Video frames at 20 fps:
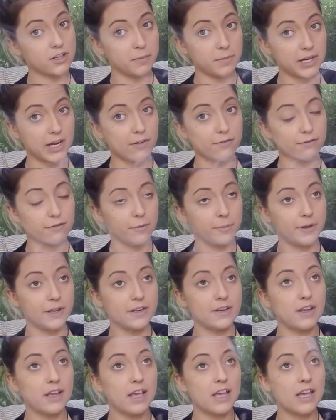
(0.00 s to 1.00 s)
coming out from
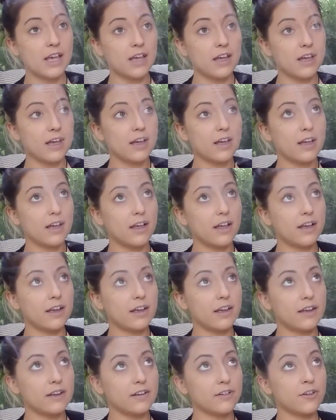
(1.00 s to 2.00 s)
it,
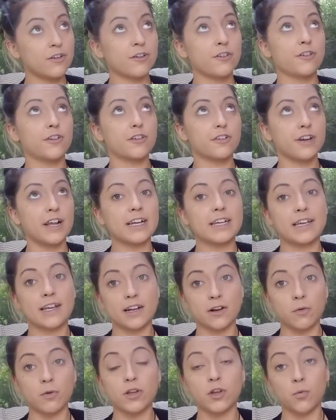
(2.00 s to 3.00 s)
you're not
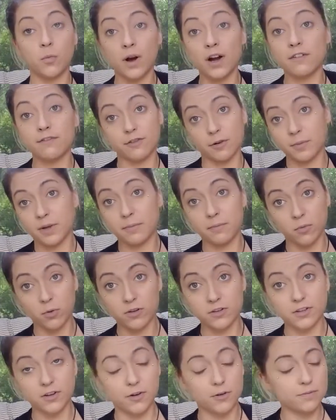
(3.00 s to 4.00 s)
getting what you want from it,
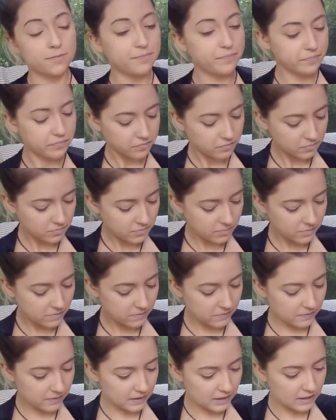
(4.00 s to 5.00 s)
more so,
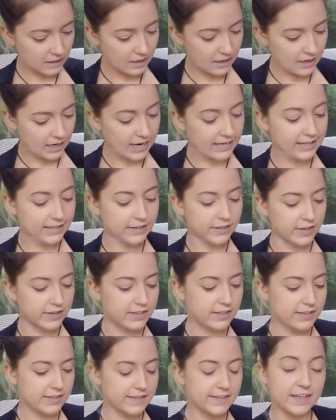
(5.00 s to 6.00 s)
and it
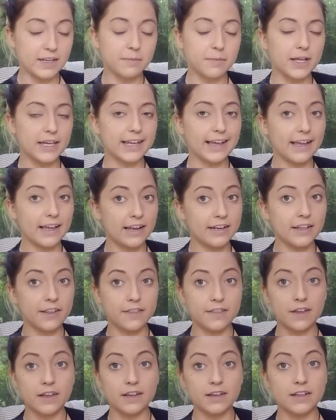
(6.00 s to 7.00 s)
doesn't seem like
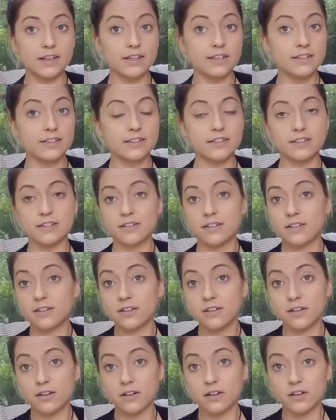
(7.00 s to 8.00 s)
anything is
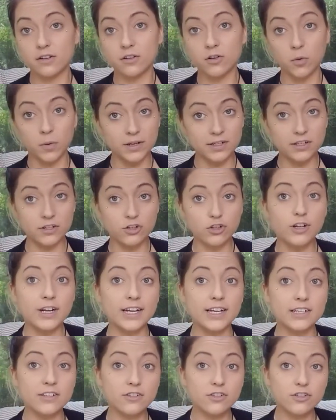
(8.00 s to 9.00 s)
going to
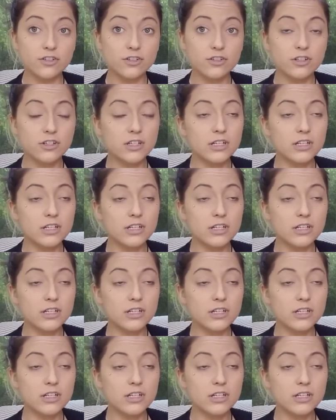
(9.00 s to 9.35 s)
change,